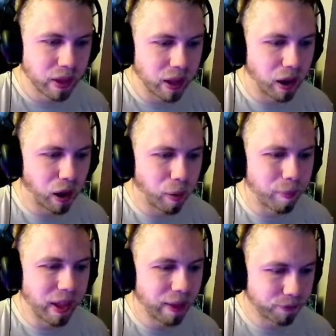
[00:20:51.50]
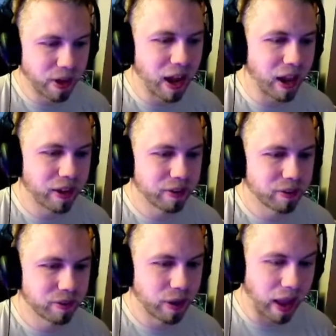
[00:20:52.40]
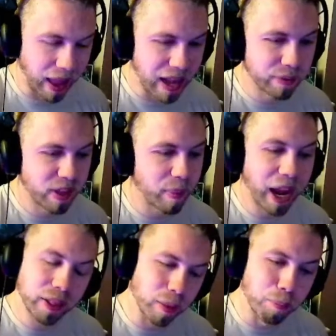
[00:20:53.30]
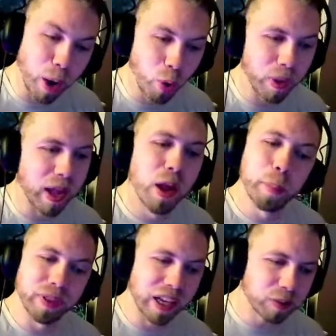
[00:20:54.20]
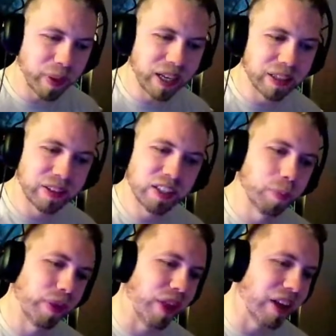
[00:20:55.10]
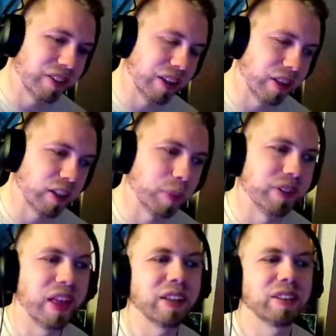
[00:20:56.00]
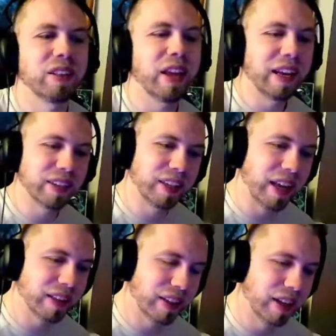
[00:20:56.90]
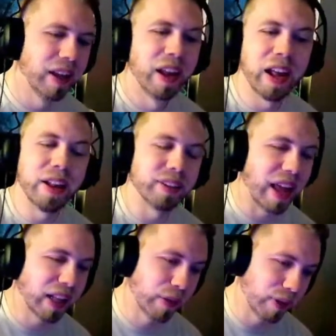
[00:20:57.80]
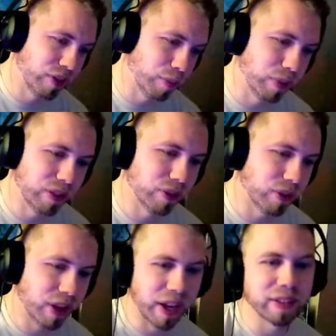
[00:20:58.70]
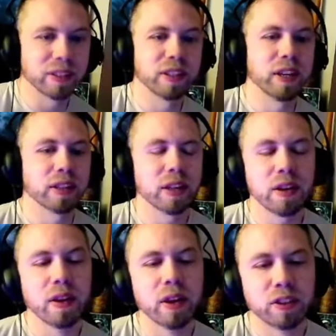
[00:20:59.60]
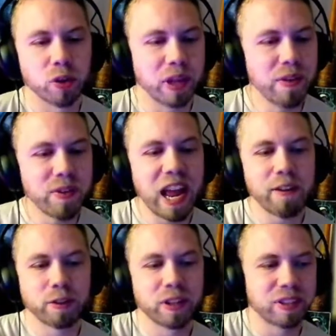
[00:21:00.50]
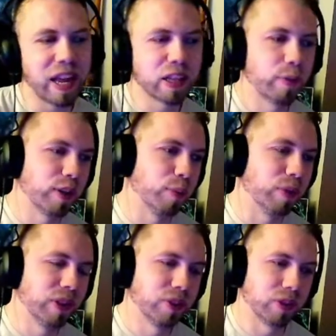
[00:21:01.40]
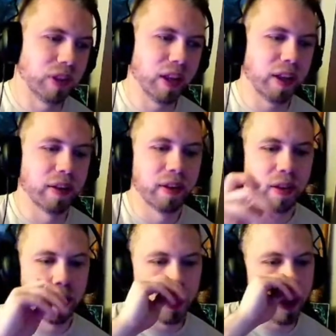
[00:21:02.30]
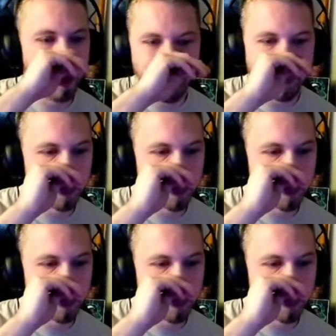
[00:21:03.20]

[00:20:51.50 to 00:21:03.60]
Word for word: um, if not ahead of them at the moment. But that's because these Bethesda, this Bethesda thing hasn't kicked in, and this Activision Blizzard thing hasn't kicked in. So even after this Activision Blizzard thing, um,